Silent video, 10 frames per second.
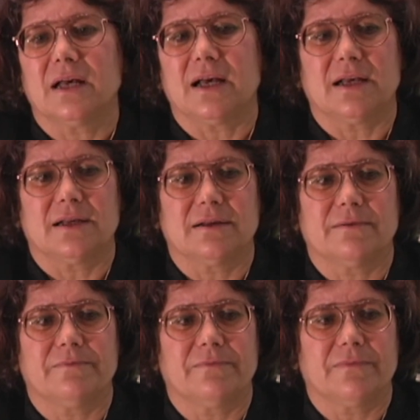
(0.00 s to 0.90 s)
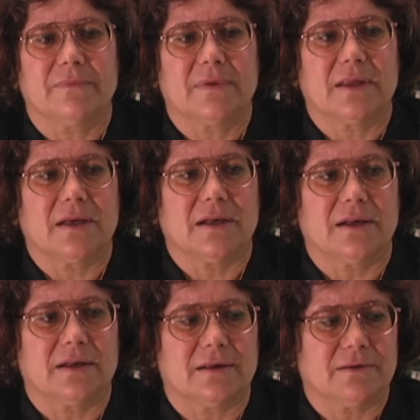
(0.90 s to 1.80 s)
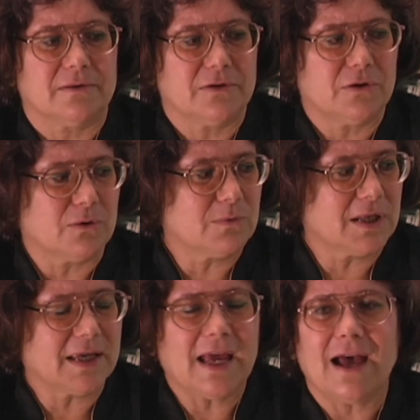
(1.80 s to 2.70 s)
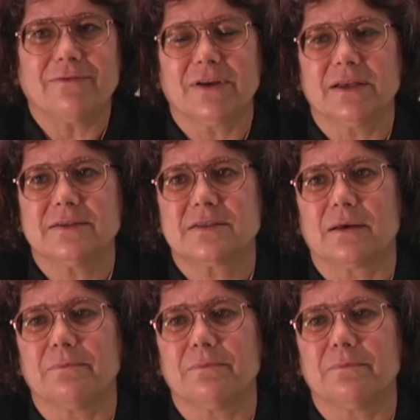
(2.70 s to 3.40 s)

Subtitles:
you know, really having